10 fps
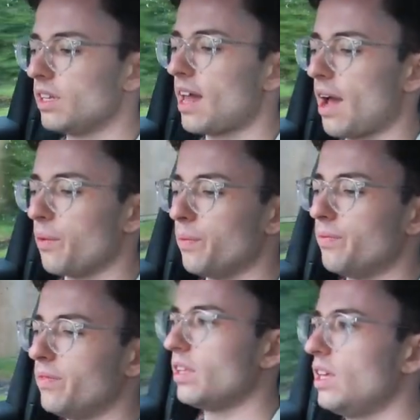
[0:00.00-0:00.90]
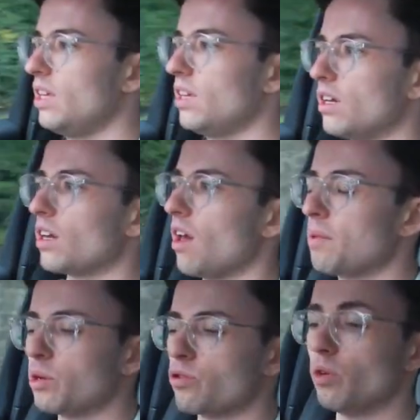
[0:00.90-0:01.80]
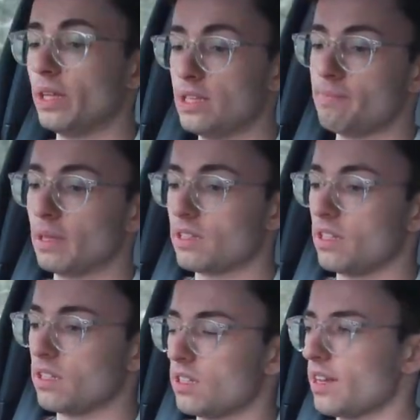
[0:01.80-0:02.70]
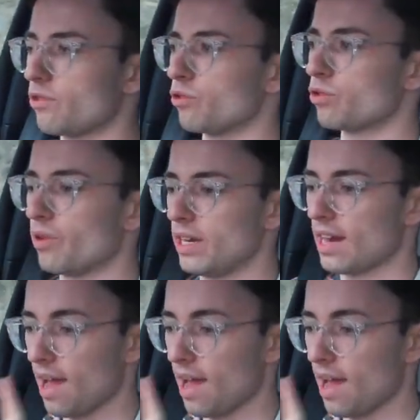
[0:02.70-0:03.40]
Now, the climate control is built into the central screen.